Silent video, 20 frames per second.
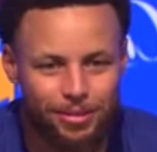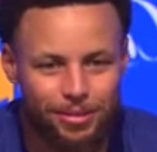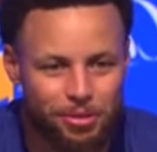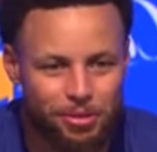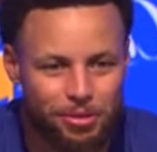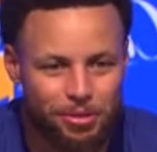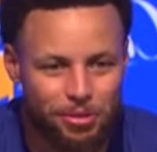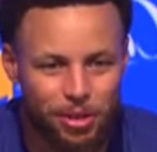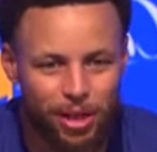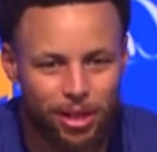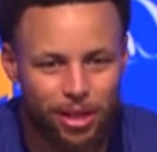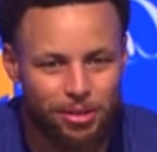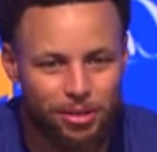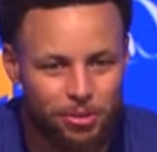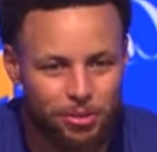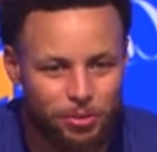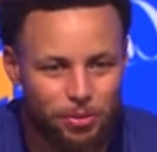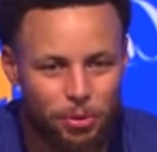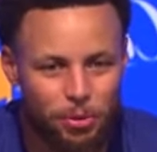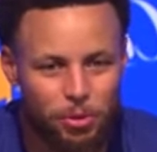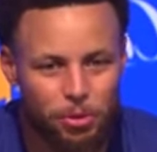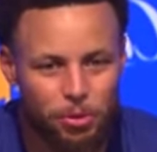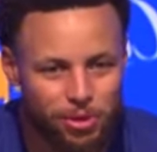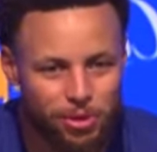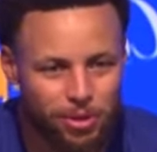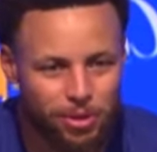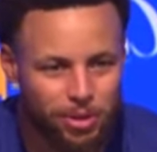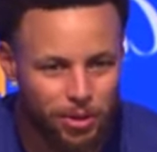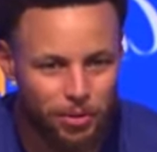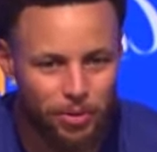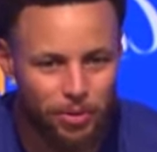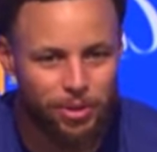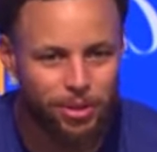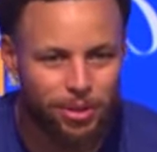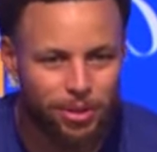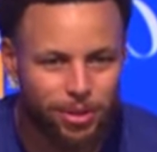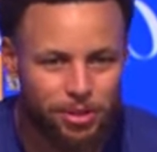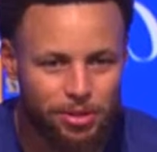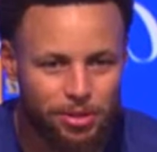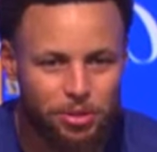trying to force yourself into
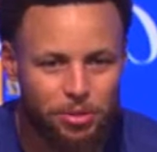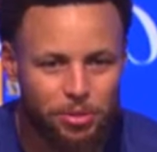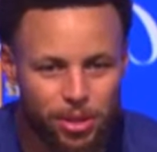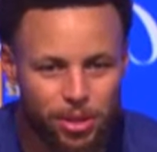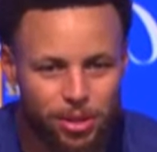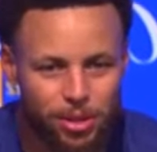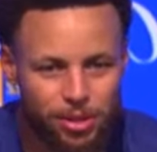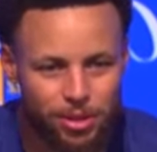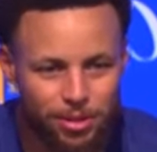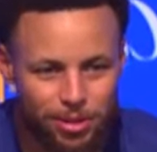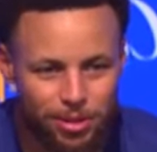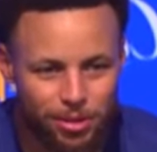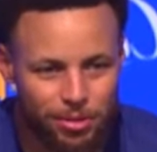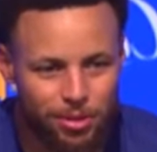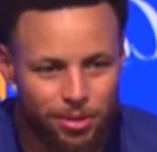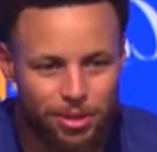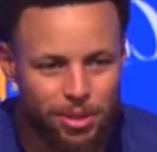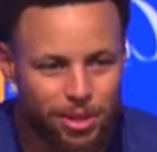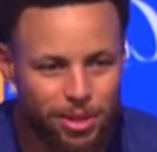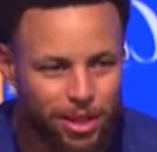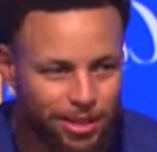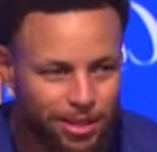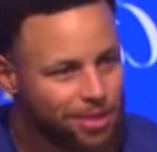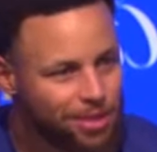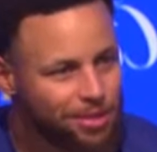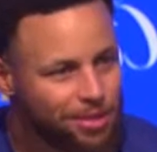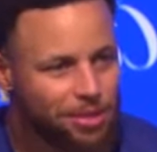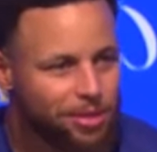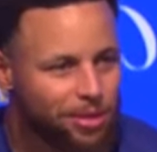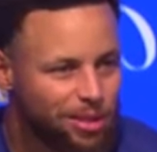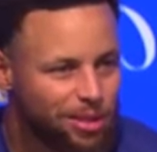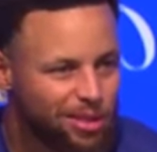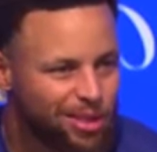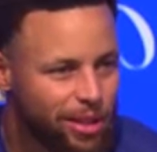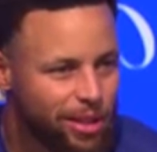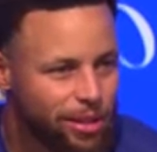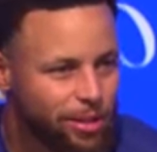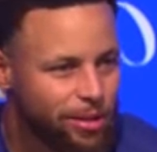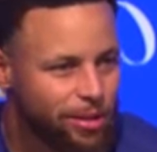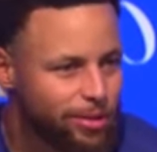situations and in the shots that just aren't
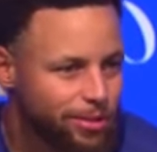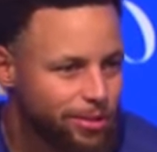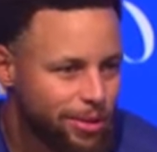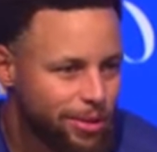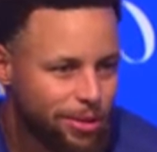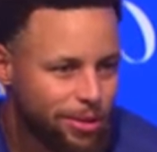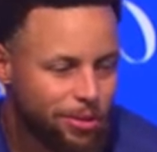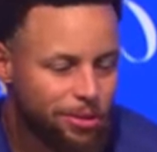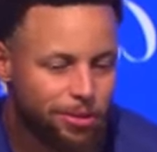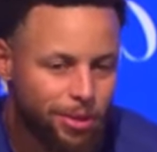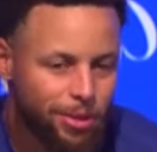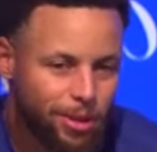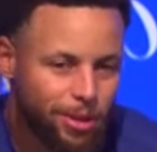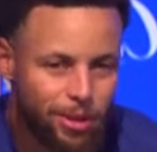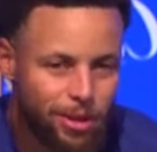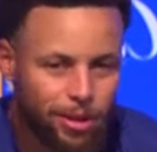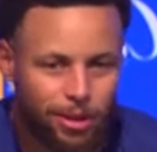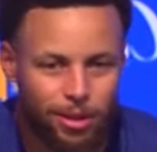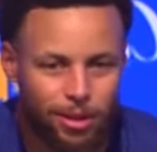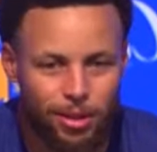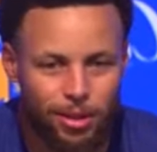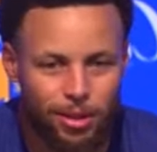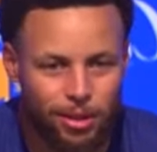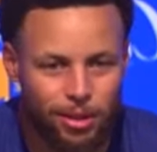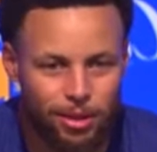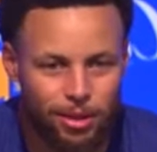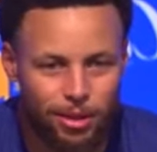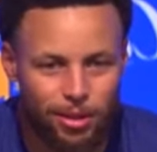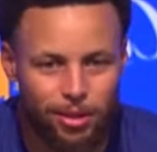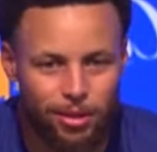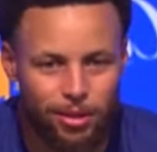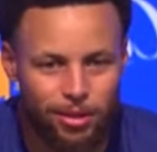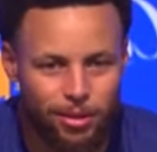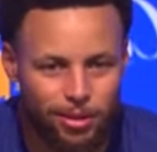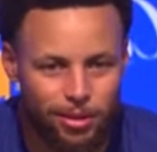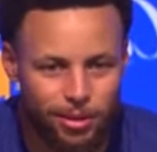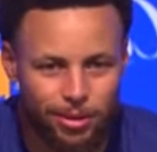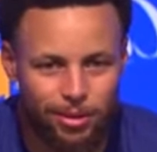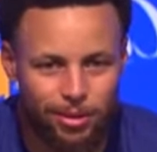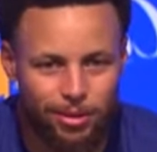there. So
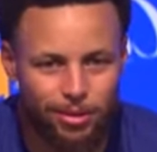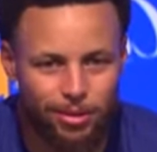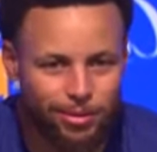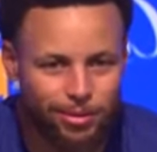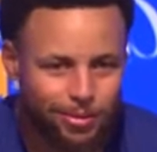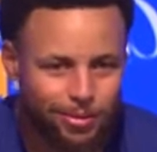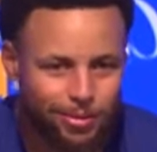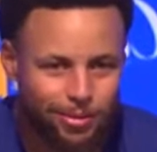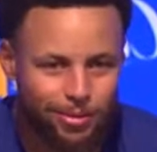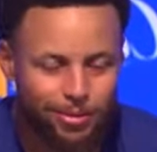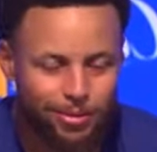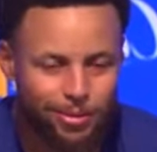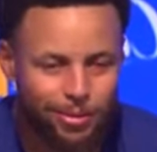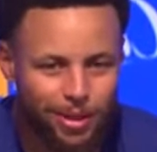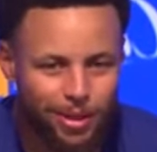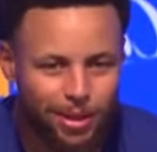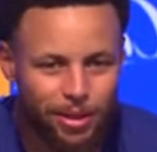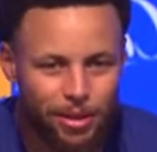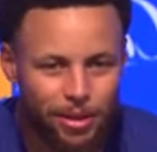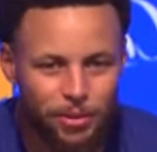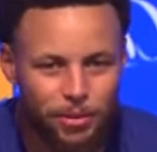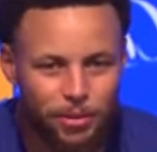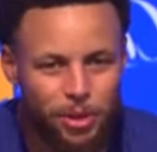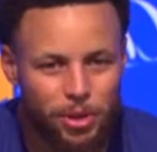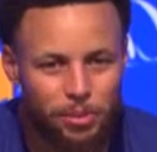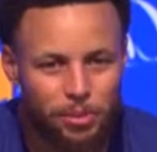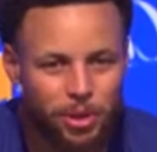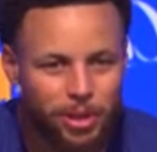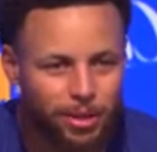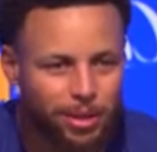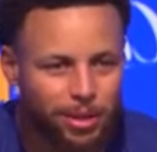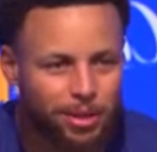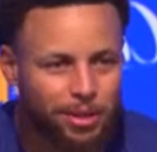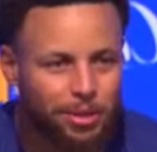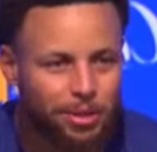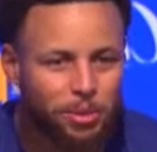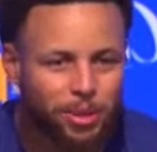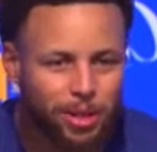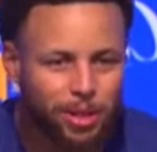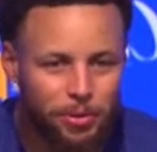if it'd
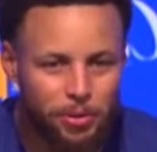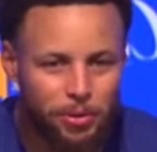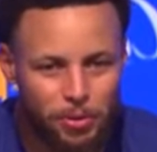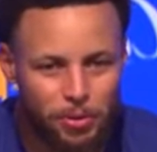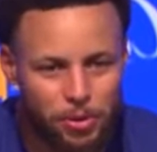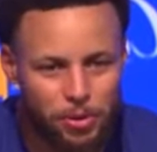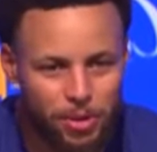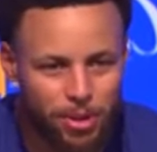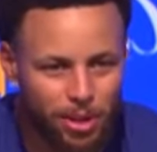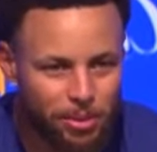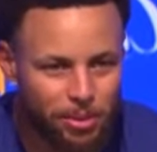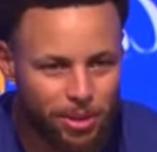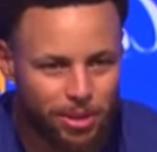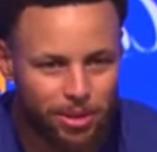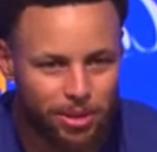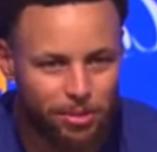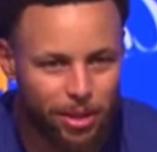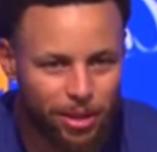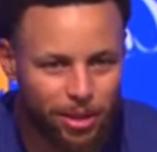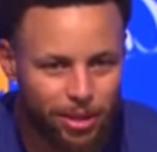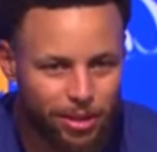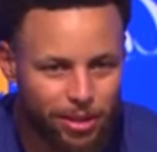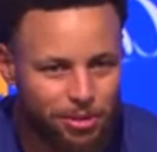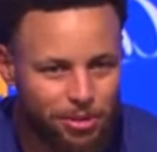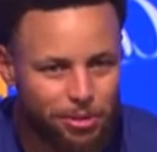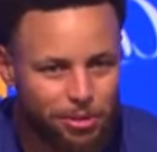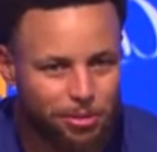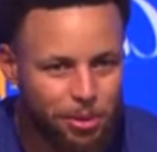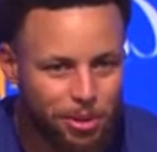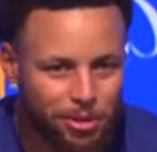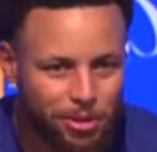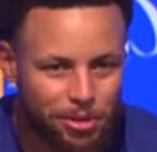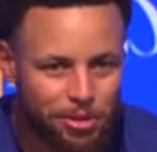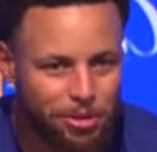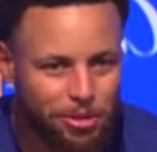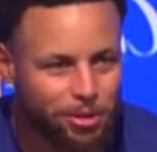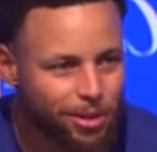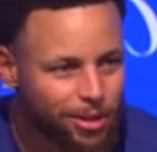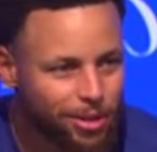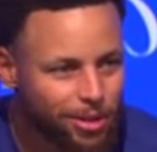be different if you're talking about somebody that you weren't
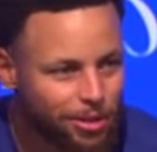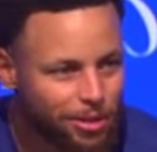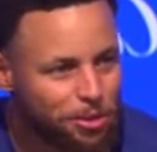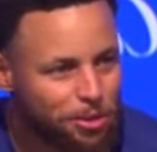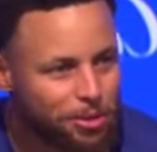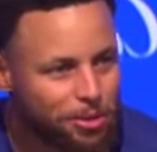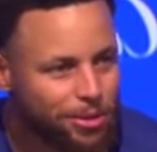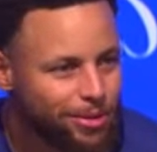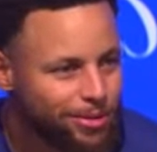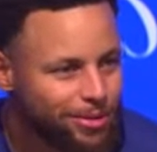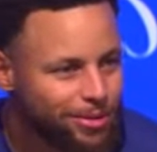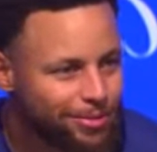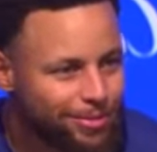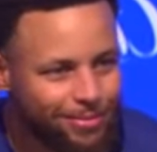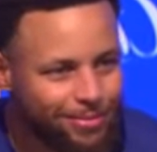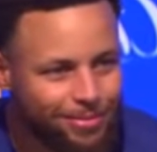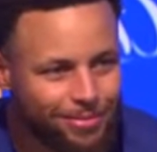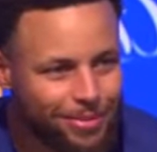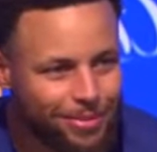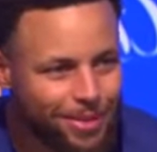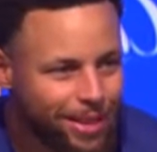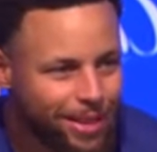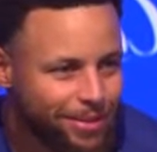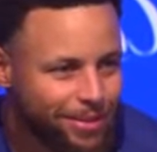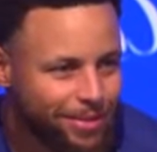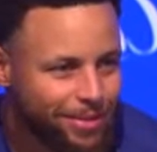sure that could do it. Like,